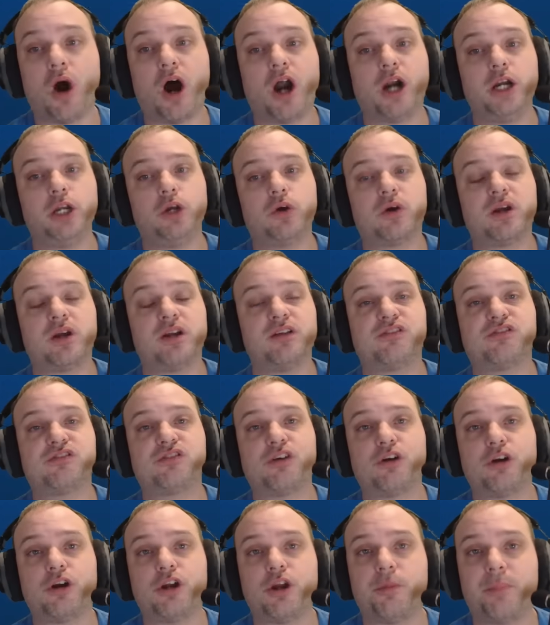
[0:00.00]
Are you
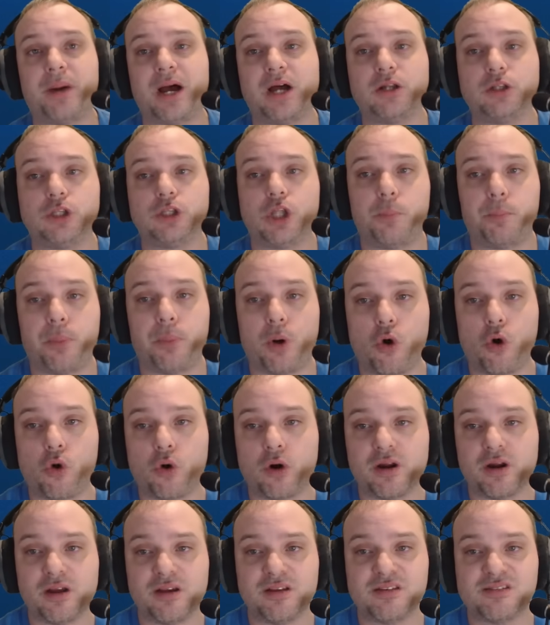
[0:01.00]
concerned about
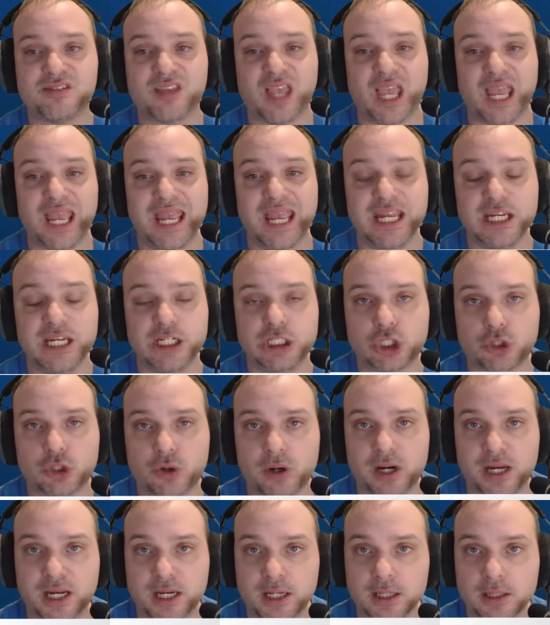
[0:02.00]
LaPorta's
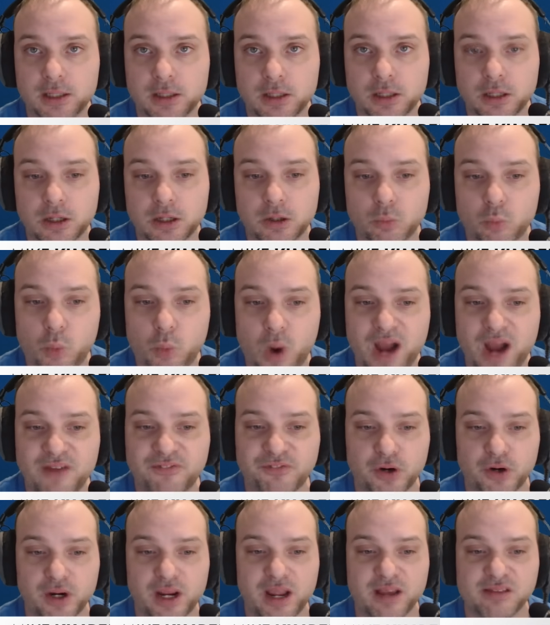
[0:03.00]
injury? Why
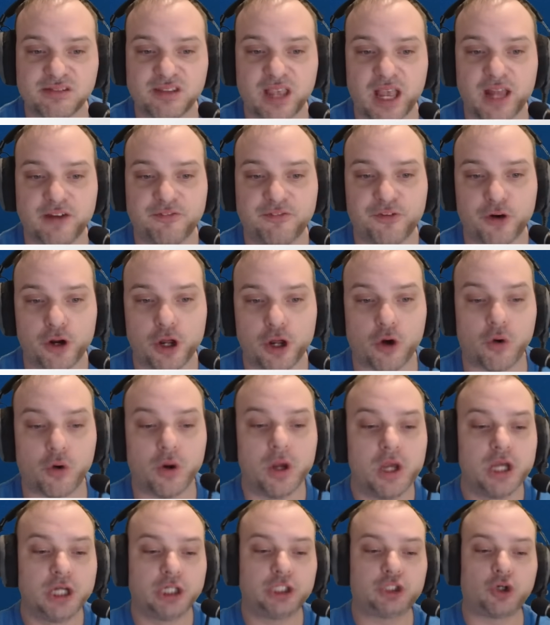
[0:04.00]
for yes and for no?
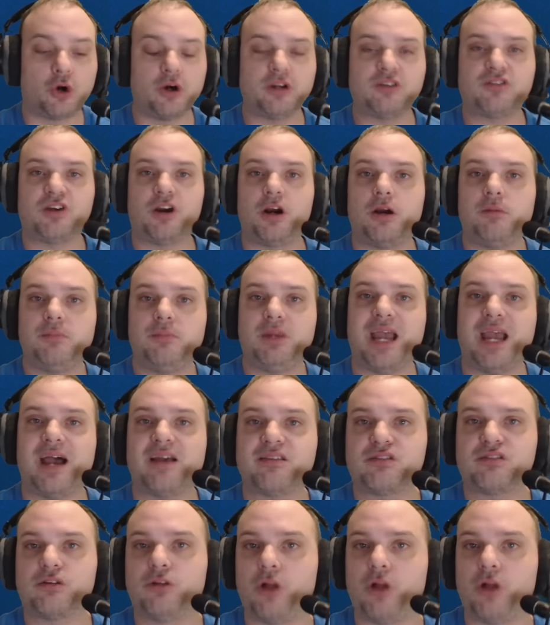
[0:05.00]
Short term, yes.